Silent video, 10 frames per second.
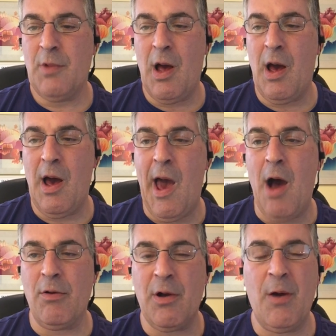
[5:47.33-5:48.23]

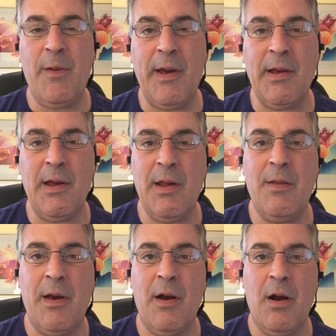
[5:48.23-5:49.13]
outgoing
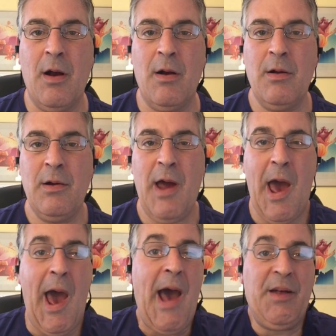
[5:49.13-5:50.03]
in their
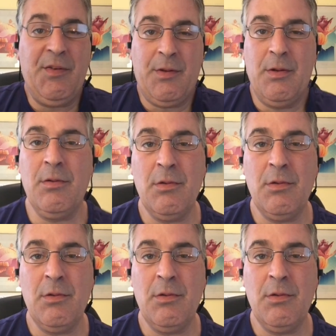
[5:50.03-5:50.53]
ask.